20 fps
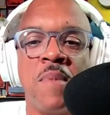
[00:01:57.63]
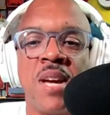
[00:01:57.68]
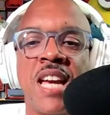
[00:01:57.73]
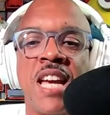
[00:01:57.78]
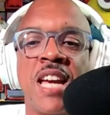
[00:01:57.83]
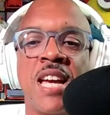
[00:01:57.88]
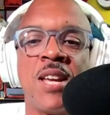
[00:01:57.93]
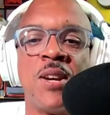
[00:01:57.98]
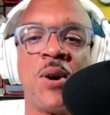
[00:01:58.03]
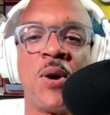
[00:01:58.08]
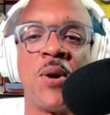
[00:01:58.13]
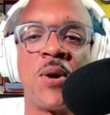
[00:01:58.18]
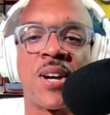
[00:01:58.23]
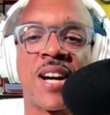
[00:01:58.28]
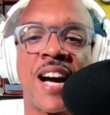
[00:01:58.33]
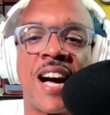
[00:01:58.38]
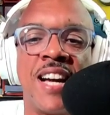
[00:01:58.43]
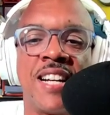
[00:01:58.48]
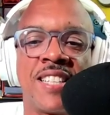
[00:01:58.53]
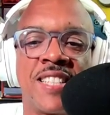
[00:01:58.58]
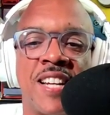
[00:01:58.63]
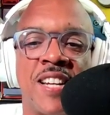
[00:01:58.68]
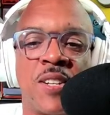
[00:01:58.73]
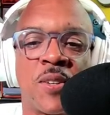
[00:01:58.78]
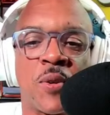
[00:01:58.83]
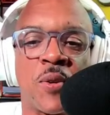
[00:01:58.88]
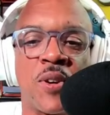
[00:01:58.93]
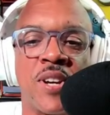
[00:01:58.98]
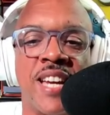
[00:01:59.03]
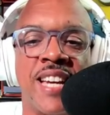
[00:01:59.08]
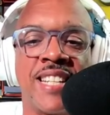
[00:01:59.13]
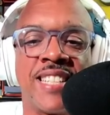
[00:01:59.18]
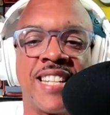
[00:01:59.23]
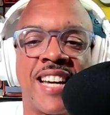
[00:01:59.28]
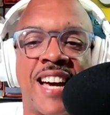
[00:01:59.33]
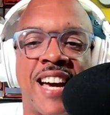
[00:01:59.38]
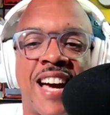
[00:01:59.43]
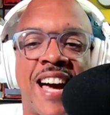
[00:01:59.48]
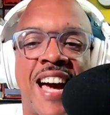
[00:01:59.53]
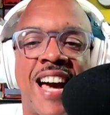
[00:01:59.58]
Me no content
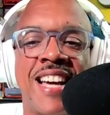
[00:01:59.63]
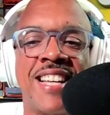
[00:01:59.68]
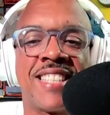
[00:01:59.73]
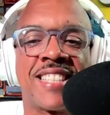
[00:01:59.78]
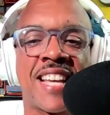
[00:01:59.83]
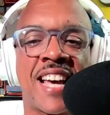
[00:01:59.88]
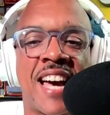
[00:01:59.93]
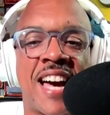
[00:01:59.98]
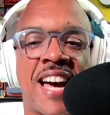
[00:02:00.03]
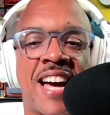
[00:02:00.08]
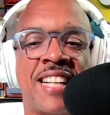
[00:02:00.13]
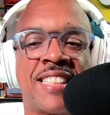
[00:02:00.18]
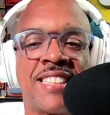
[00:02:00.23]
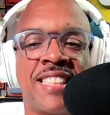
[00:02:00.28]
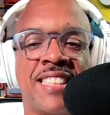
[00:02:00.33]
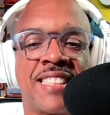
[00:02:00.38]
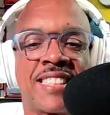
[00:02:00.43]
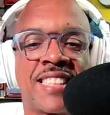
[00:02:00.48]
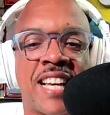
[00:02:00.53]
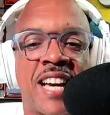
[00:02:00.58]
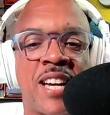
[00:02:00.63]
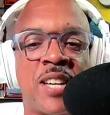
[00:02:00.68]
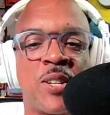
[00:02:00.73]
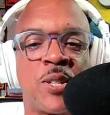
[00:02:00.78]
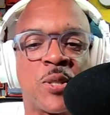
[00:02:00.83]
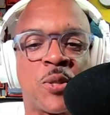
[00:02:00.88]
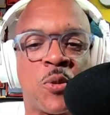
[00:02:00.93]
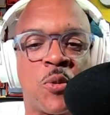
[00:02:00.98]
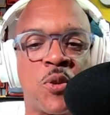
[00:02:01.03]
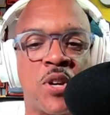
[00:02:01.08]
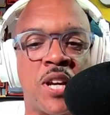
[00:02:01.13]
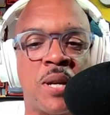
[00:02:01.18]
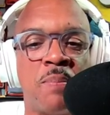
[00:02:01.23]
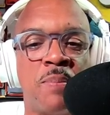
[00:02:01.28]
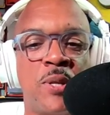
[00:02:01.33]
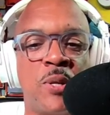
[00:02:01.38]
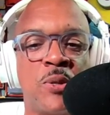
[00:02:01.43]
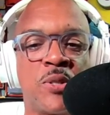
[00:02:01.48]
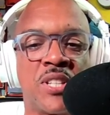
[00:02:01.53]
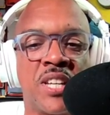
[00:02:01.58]
creator. I's a artist. I just create
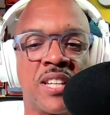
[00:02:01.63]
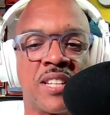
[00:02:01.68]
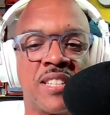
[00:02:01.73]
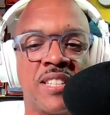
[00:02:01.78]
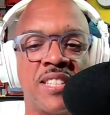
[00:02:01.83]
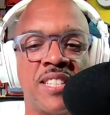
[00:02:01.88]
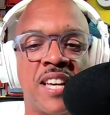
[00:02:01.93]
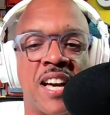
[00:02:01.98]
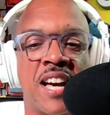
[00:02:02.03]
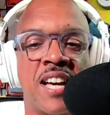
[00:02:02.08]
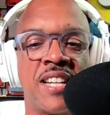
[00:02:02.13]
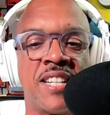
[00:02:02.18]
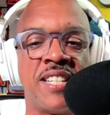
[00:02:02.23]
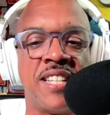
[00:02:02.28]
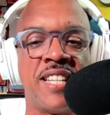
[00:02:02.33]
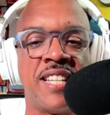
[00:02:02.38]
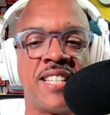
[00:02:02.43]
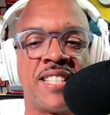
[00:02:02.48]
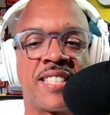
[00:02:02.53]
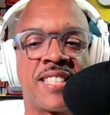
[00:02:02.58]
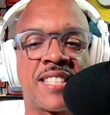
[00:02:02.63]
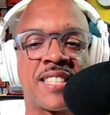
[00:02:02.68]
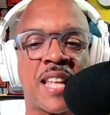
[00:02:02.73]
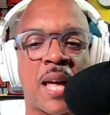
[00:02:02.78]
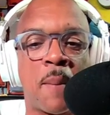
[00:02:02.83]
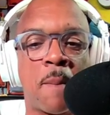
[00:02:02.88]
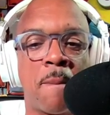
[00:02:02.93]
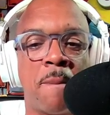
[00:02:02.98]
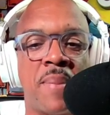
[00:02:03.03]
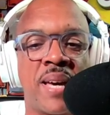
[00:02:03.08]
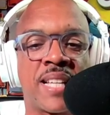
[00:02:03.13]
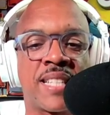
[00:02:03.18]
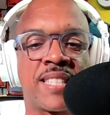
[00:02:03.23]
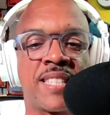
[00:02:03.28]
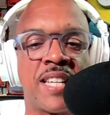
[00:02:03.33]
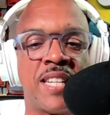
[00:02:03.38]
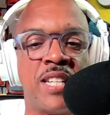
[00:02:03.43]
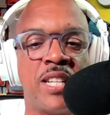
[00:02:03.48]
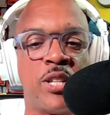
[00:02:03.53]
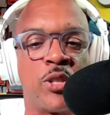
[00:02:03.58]
music. Mm-hmm. Y'all need stop
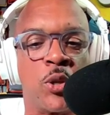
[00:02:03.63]
mixing the